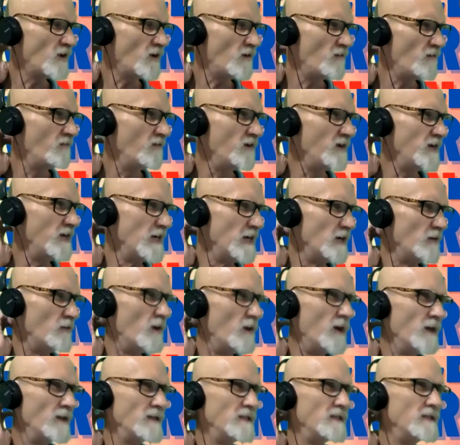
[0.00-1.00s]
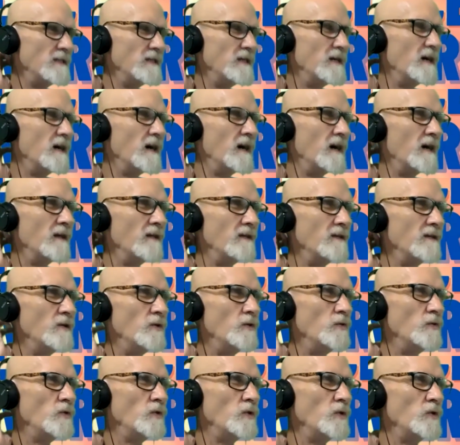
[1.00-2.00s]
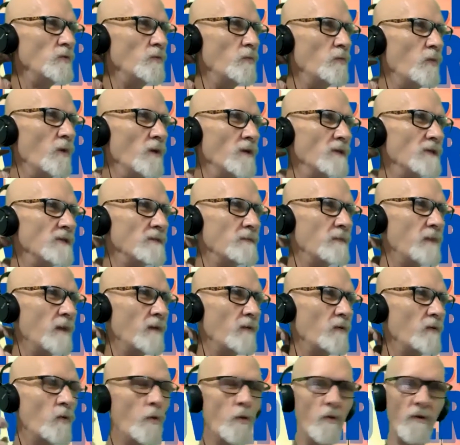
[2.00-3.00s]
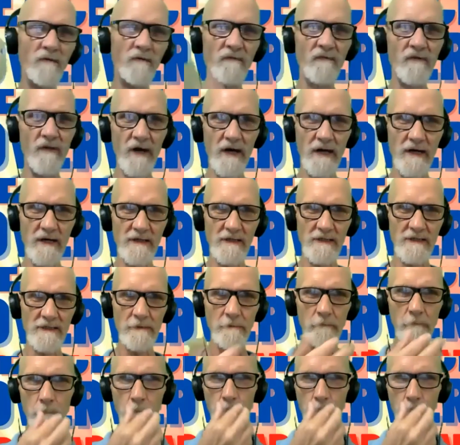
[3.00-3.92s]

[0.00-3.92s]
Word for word: a video on YouTube once about cornflakes